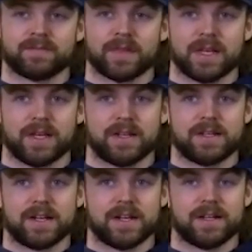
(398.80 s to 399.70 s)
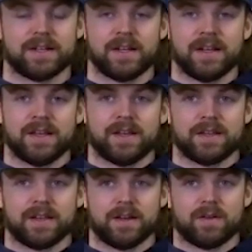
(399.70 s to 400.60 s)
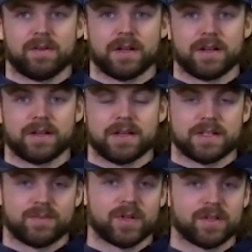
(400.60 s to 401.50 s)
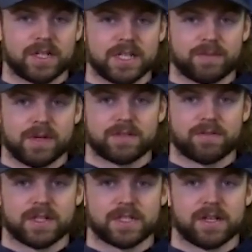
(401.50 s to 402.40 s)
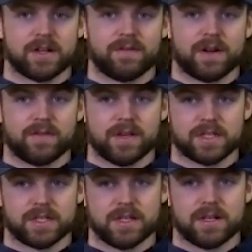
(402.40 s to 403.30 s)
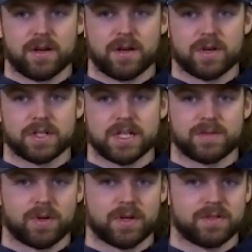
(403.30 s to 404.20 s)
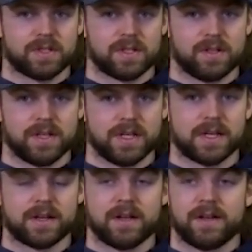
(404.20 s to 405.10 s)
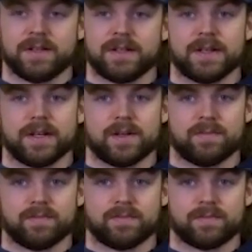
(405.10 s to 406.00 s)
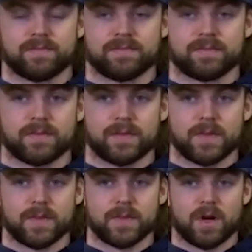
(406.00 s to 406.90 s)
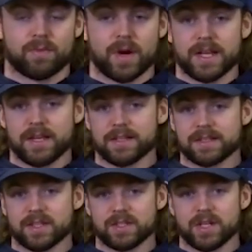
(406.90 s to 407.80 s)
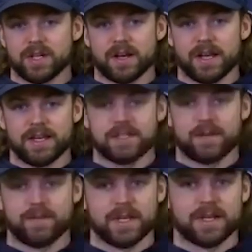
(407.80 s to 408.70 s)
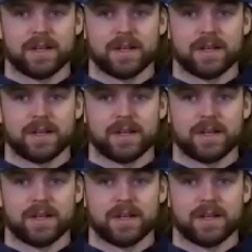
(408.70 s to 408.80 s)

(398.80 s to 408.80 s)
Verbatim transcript: and uh, you know uh, his ability speaks for itself. Obviously, the numbers he's produced in the league um, already at such a young age. I mean,